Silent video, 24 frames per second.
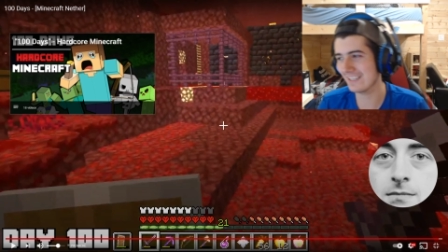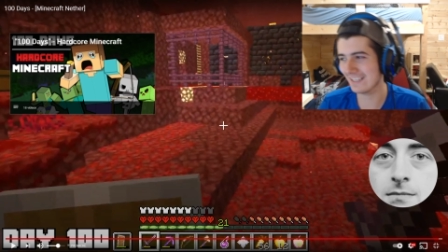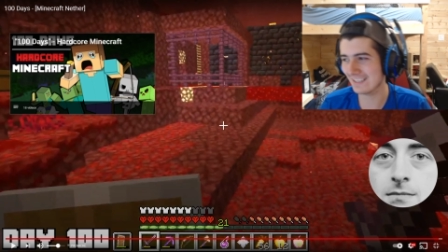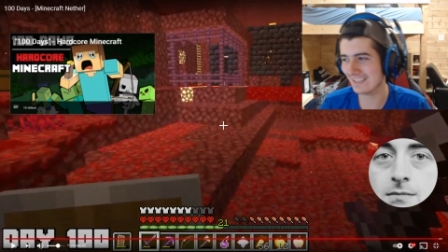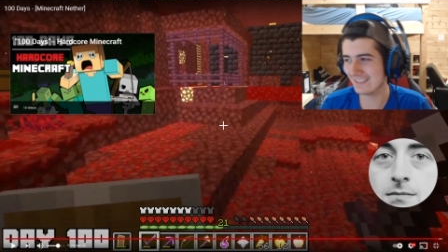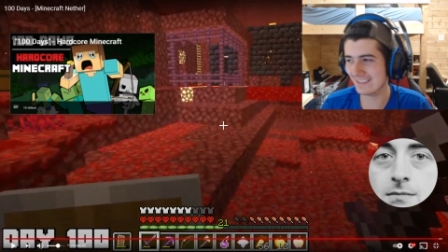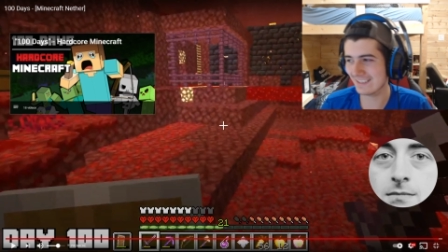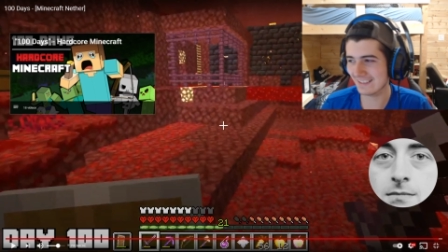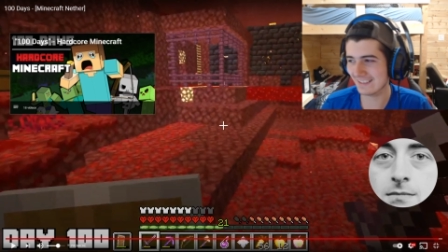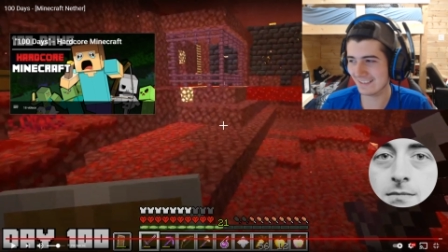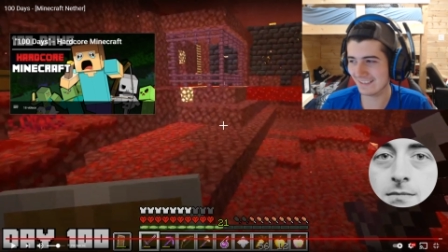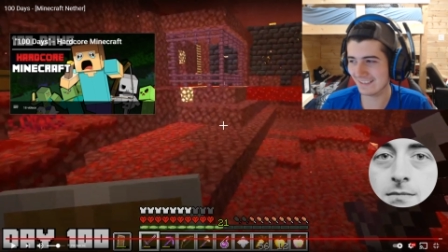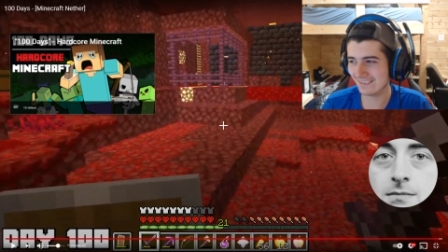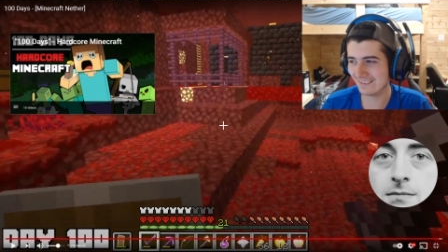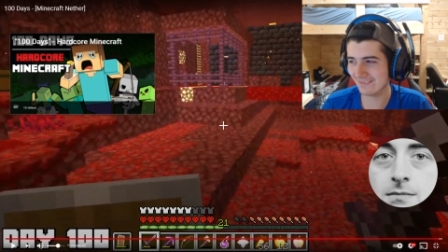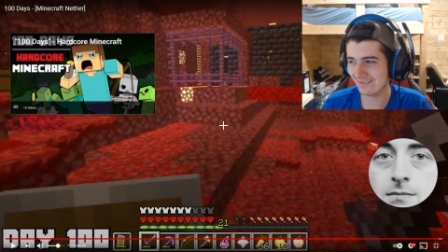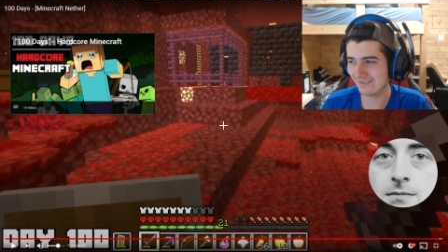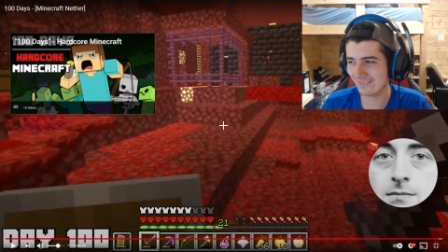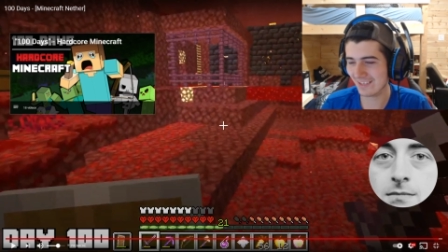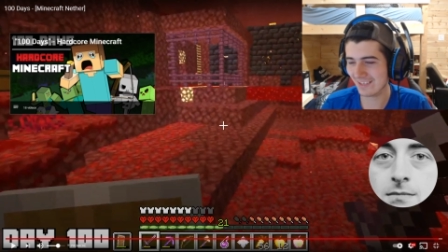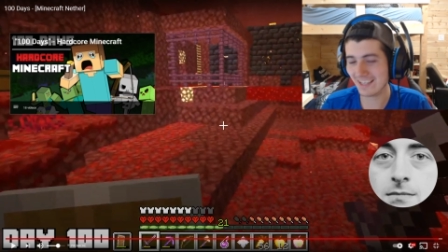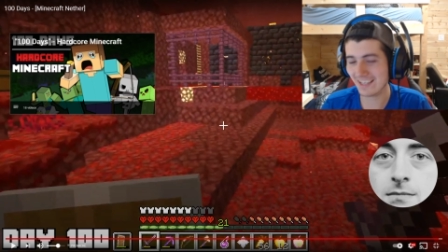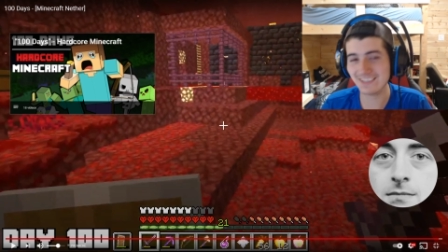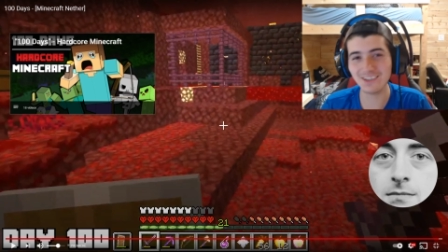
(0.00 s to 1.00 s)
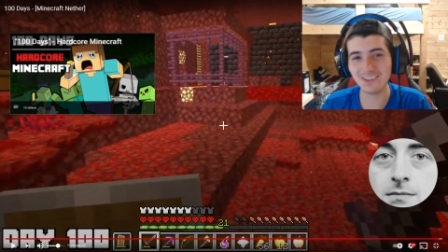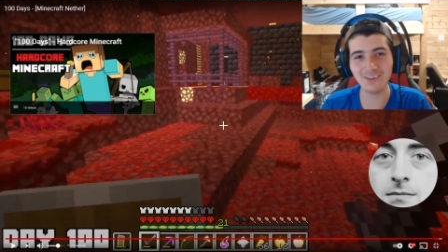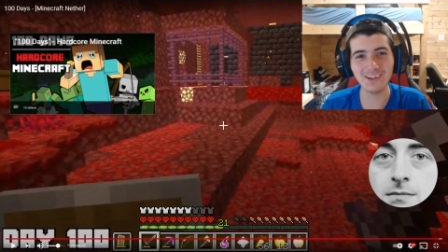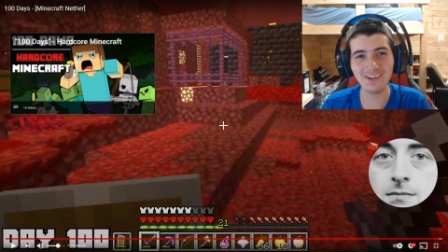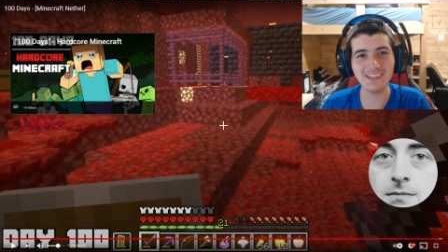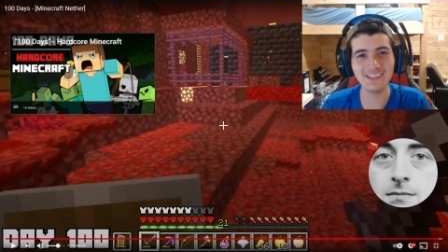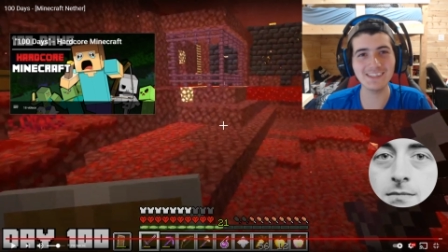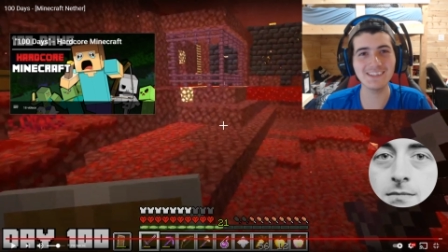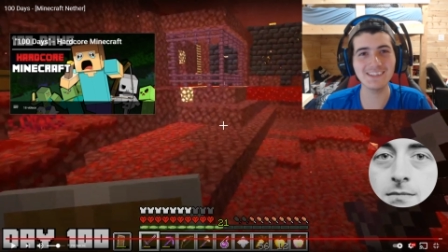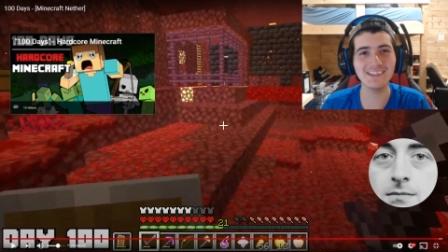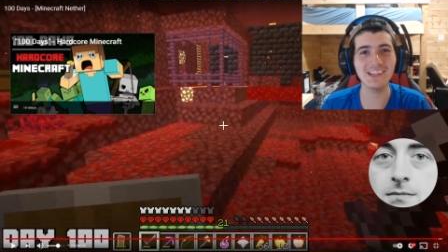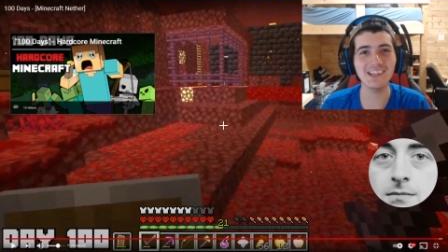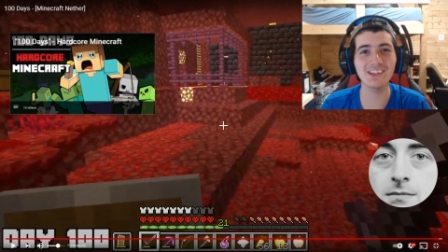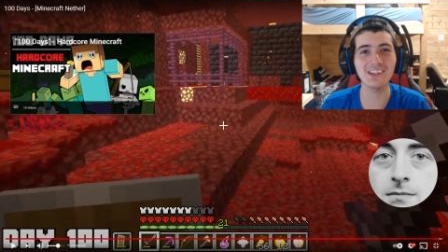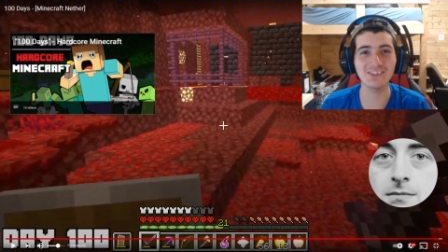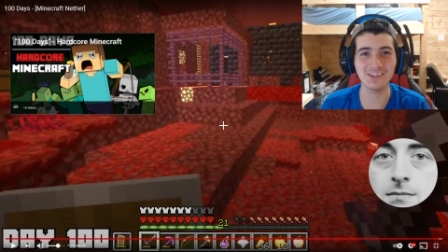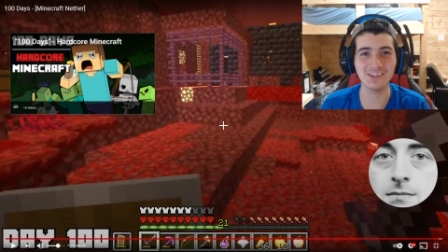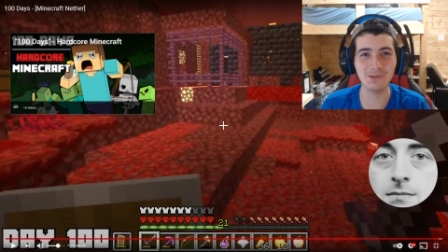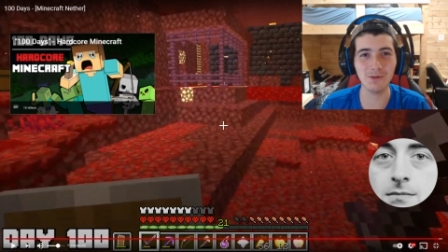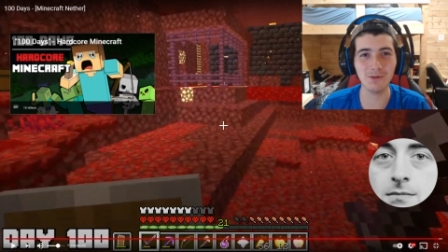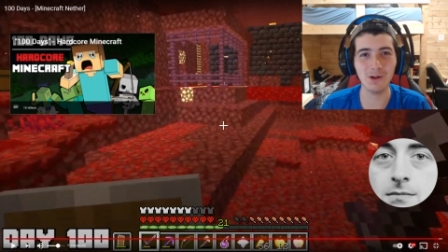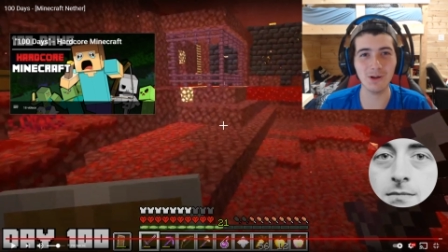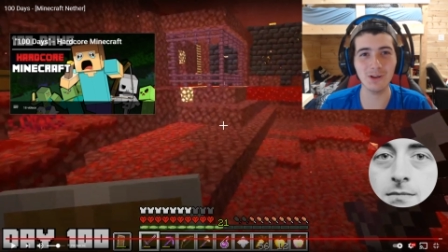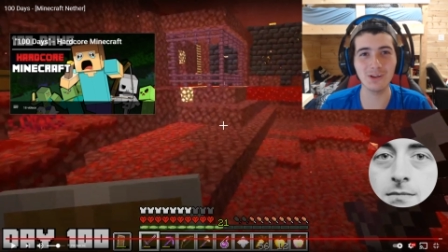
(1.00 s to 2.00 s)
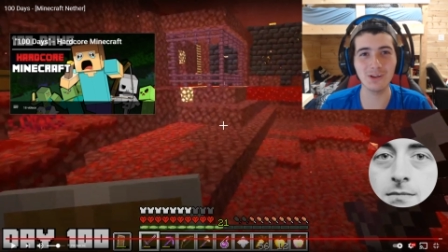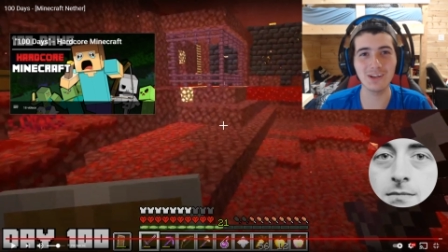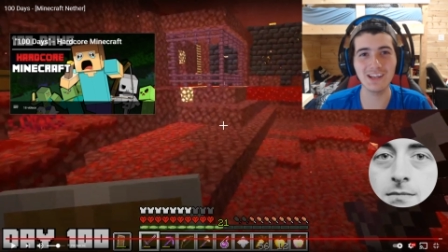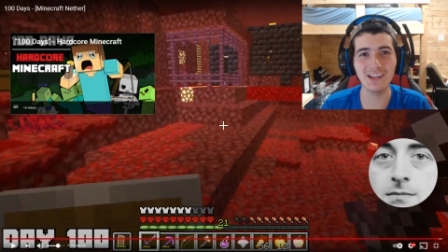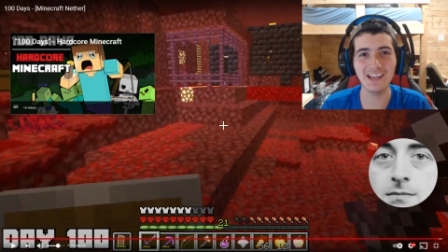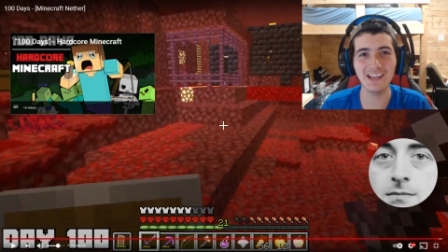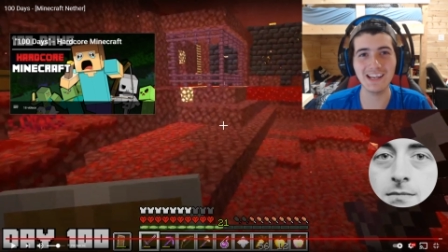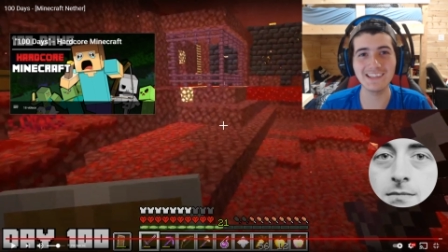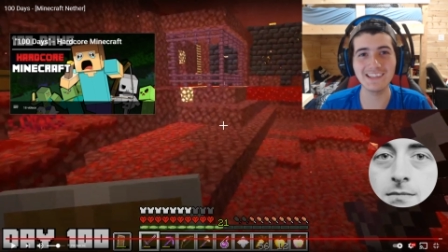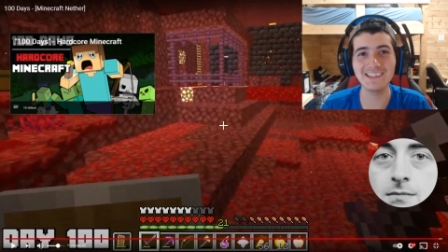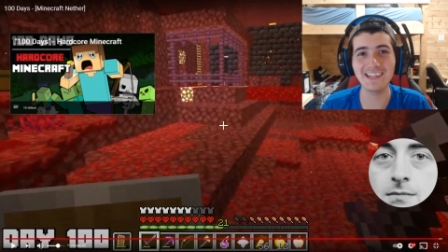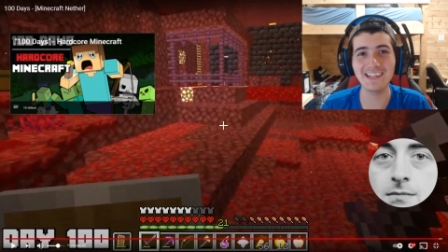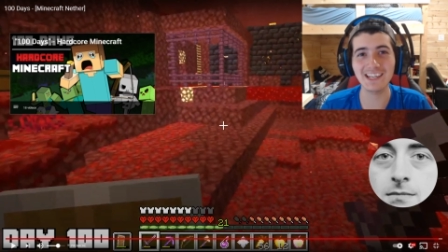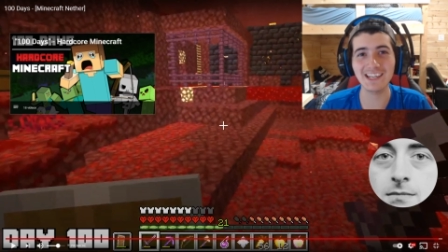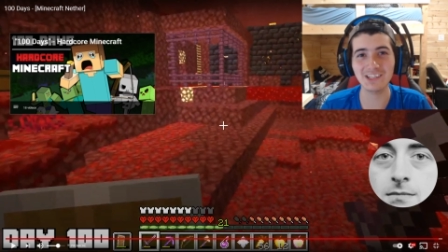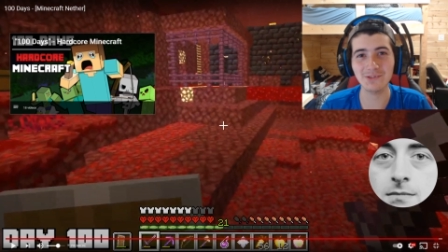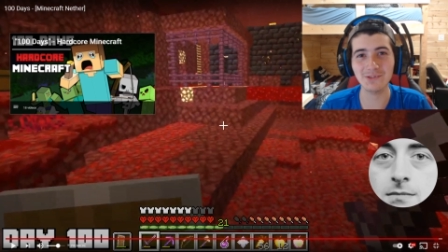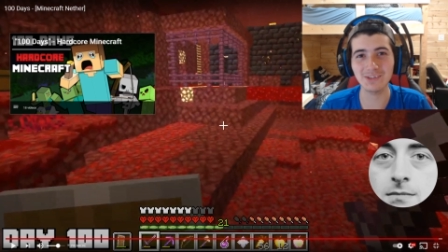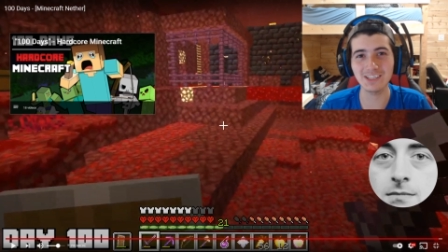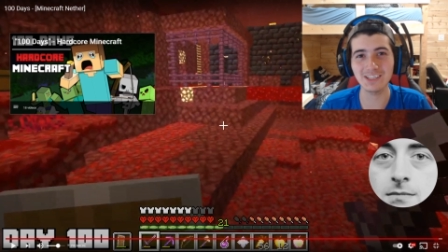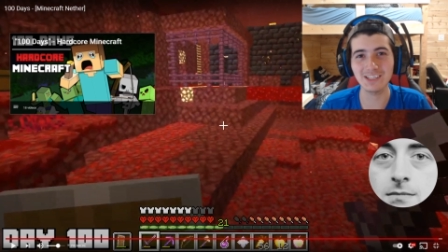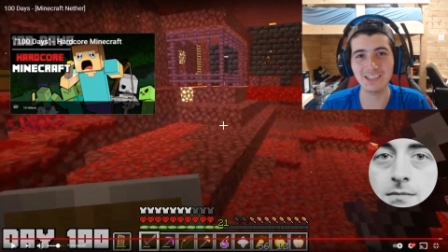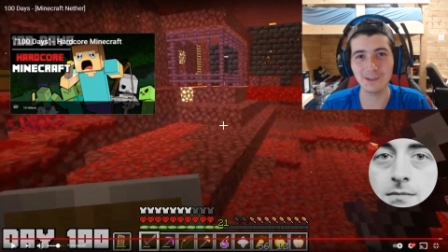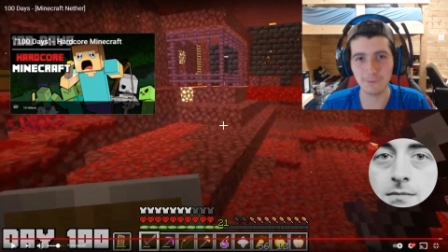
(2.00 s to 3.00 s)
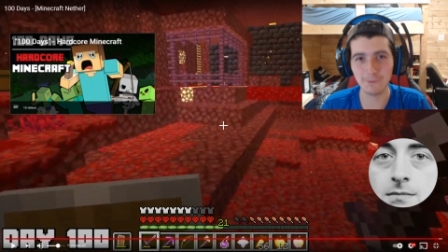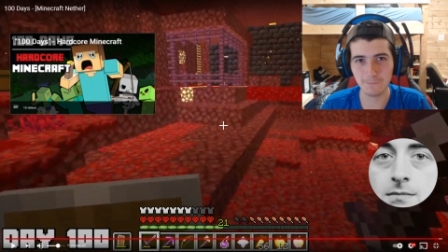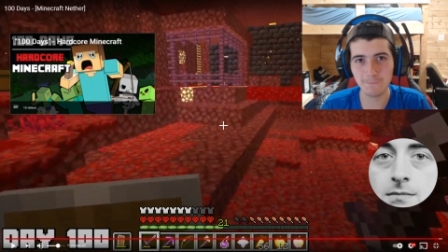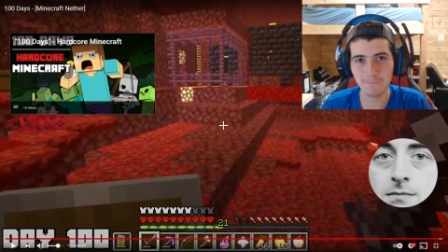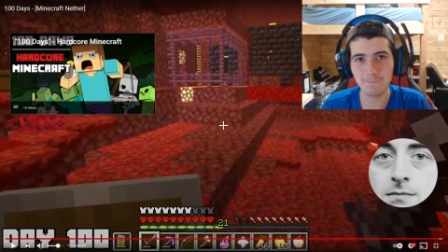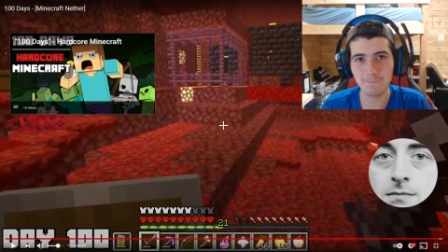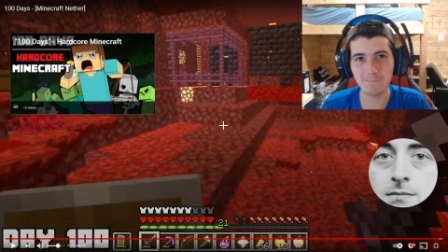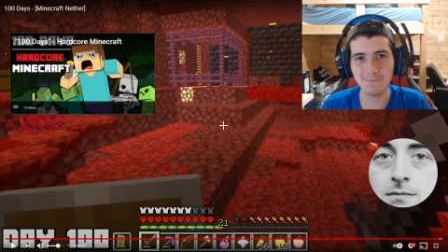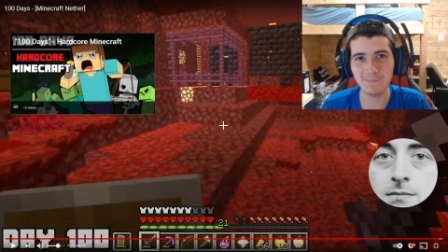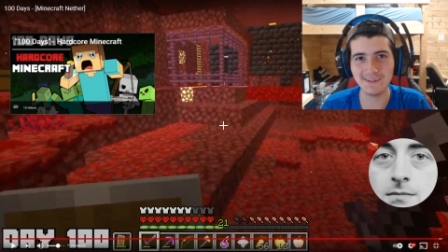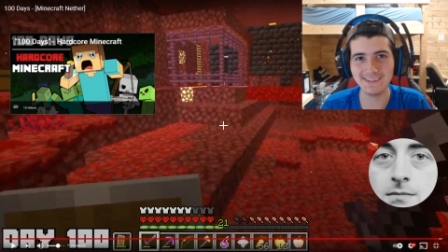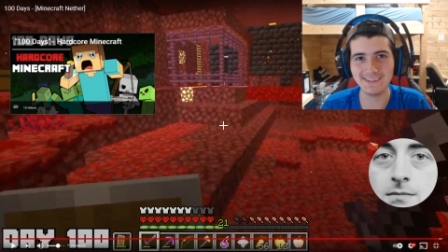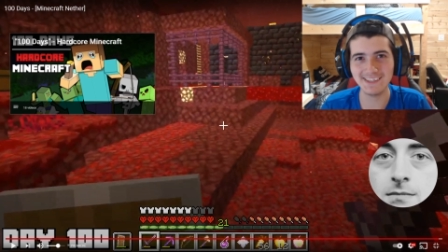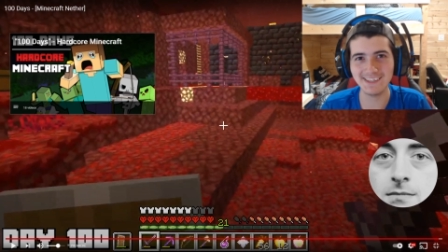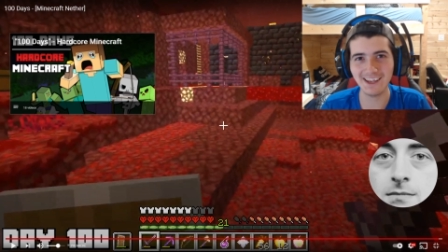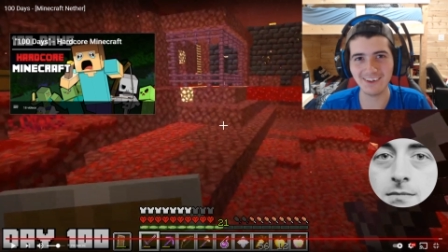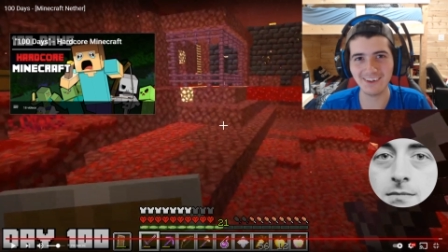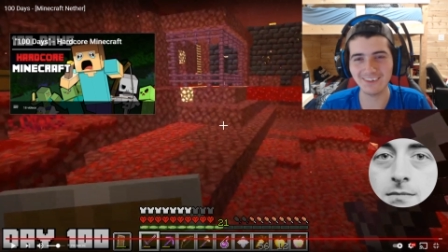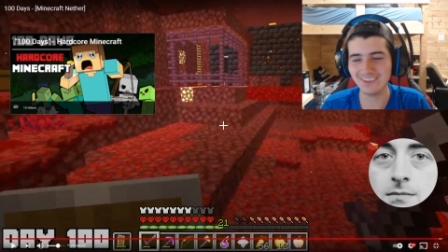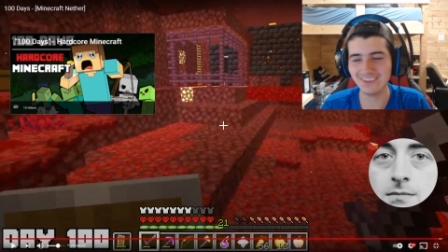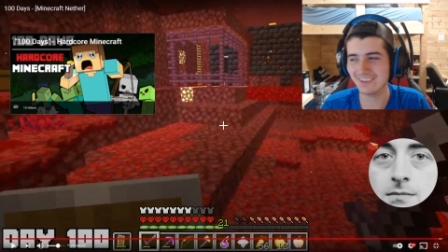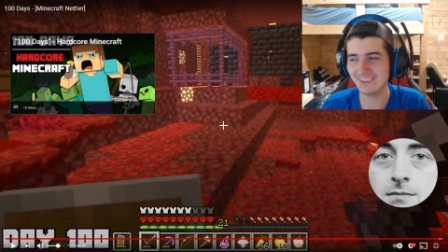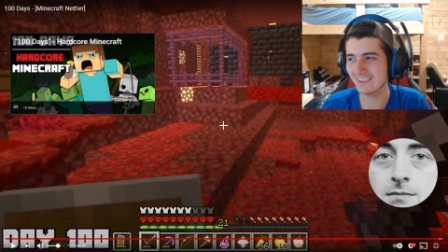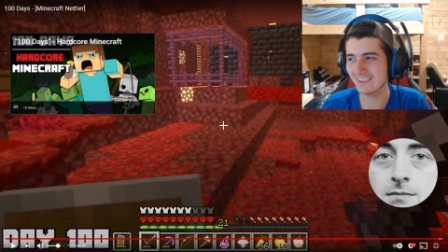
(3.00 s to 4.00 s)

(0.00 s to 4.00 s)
And uh, as always, I'll see you all in the next one. Peace out.